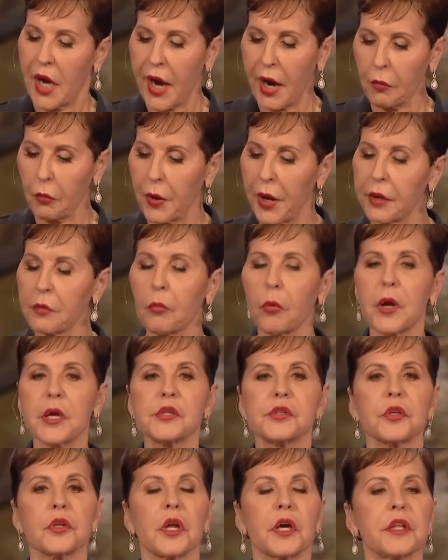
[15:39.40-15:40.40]
I read
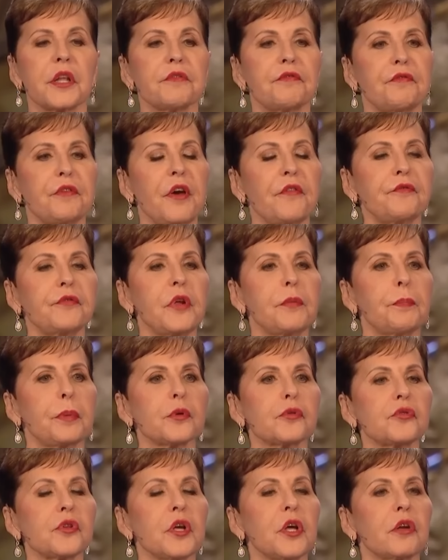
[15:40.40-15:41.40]
recently that
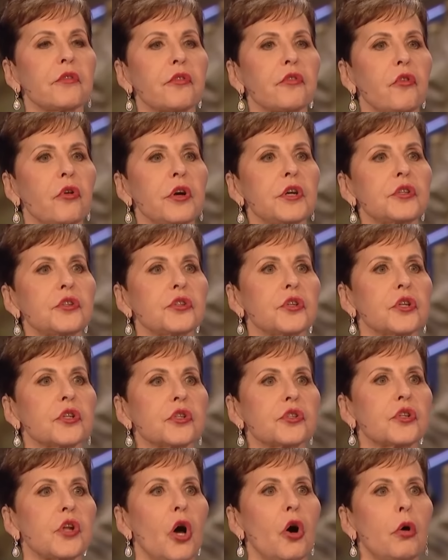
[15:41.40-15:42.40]
50% of
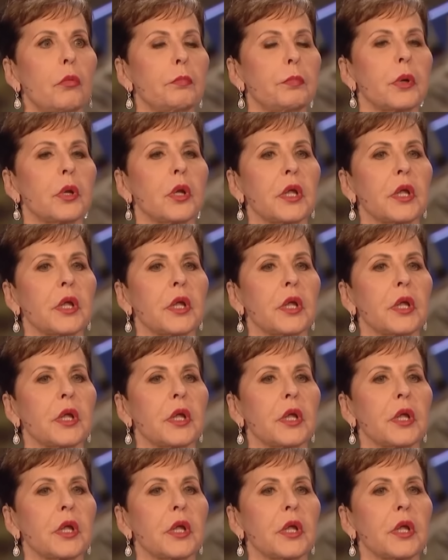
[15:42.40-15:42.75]
Christians don't